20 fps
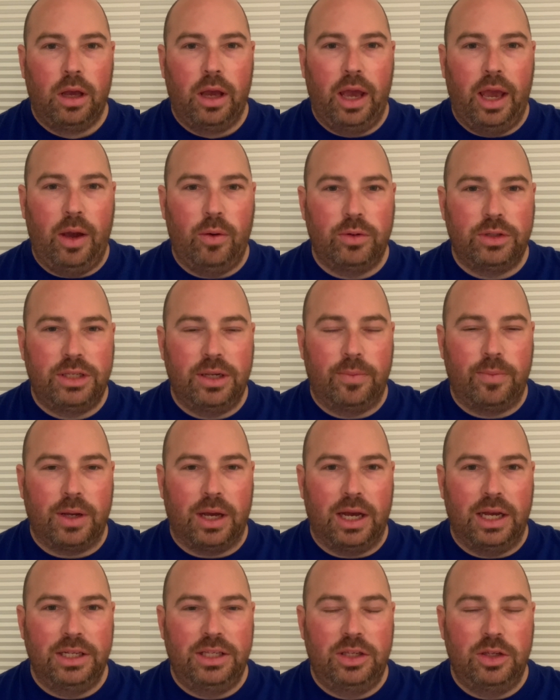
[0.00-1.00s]
Hey, what's up,
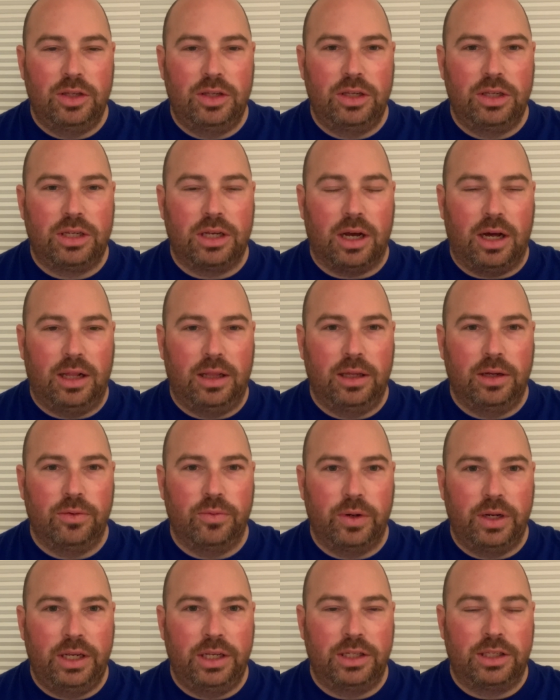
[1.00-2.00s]
guys? This is Colin
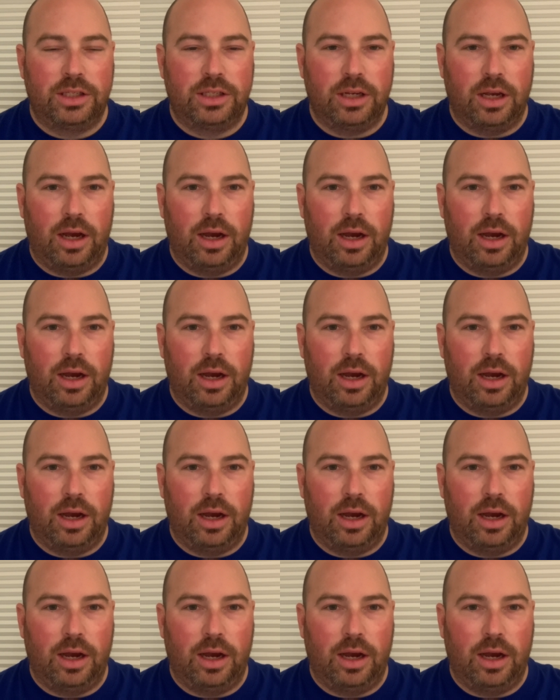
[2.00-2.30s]
Reese.